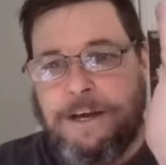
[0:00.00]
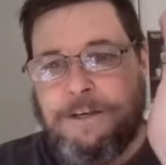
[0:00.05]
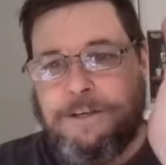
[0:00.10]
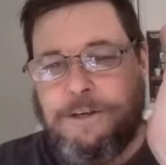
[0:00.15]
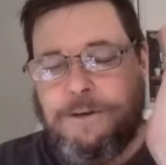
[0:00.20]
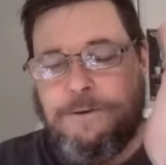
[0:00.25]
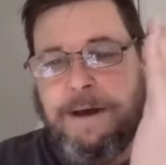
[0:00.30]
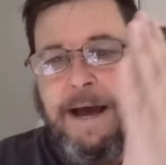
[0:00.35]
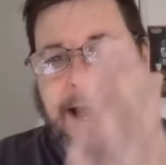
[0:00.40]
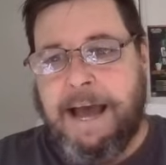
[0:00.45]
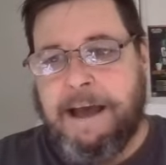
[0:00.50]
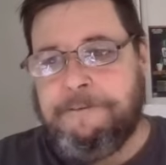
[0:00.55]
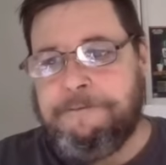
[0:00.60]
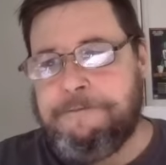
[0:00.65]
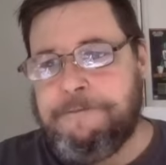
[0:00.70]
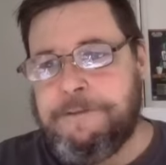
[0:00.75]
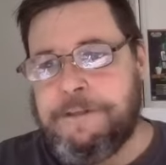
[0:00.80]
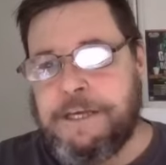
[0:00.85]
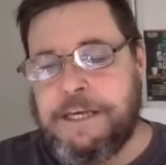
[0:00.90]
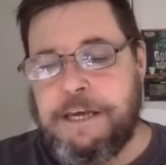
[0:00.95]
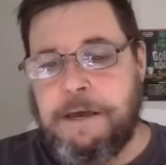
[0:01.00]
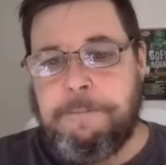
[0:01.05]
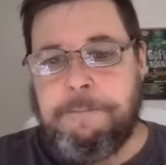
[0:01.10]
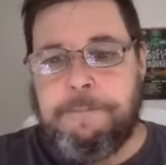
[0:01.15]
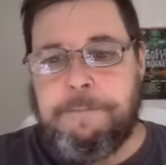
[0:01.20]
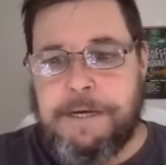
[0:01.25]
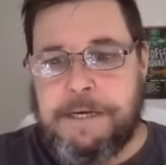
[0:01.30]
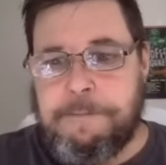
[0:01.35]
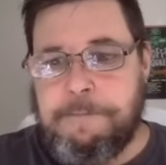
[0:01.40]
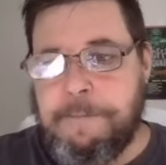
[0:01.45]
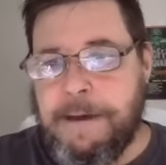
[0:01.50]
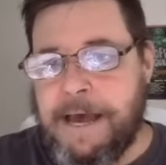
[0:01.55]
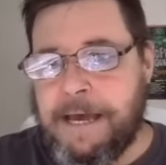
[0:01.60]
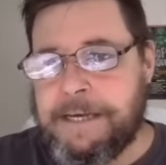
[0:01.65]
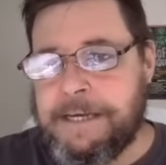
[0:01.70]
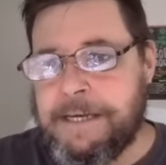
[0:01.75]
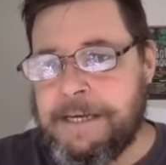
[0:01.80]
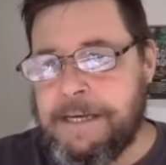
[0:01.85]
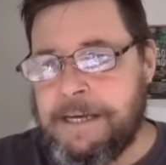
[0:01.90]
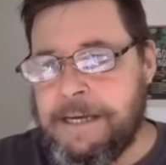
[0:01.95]
you have the big
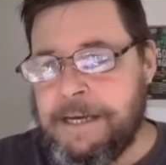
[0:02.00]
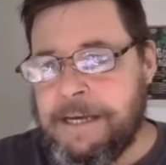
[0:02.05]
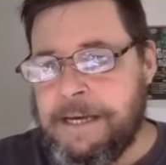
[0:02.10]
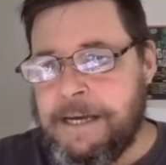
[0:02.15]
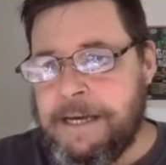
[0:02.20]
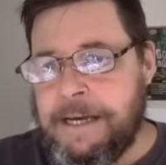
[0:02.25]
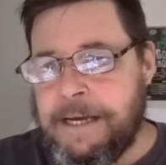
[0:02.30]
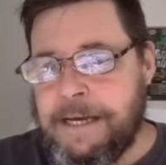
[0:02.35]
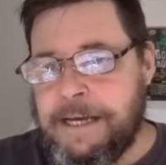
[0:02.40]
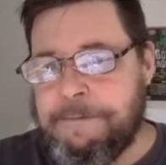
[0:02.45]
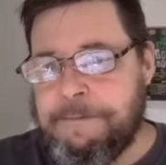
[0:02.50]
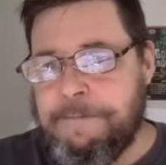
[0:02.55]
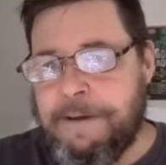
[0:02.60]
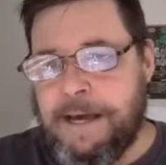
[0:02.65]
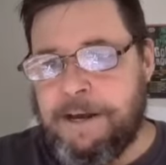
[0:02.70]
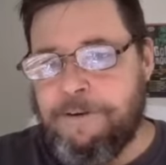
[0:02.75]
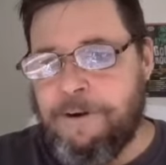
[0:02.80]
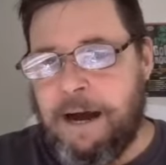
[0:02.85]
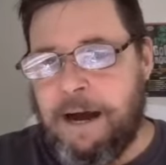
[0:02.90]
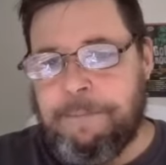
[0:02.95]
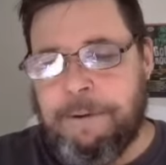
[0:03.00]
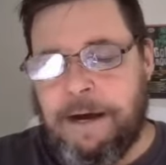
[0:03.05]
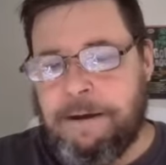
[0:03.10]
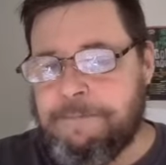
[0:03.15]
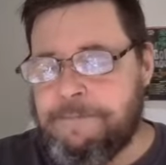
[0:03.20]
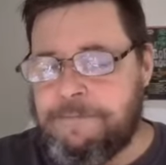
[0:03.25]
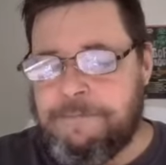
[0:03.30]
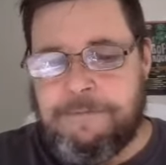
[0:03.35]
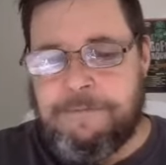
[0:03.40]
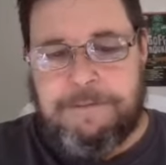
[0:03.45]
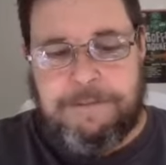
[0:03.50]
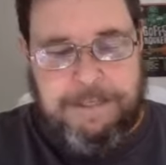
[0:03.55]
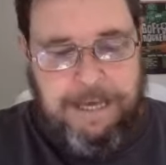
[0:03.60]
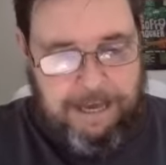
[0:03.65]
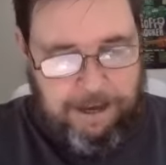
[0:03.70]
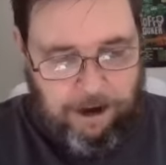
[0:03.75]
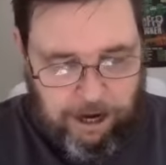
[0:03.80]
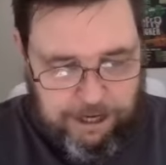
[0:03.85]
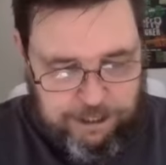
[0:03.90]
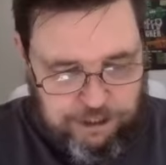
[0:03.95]
mech in mega armor.
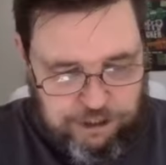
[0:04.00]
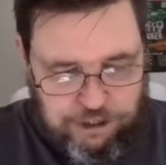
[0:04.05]
I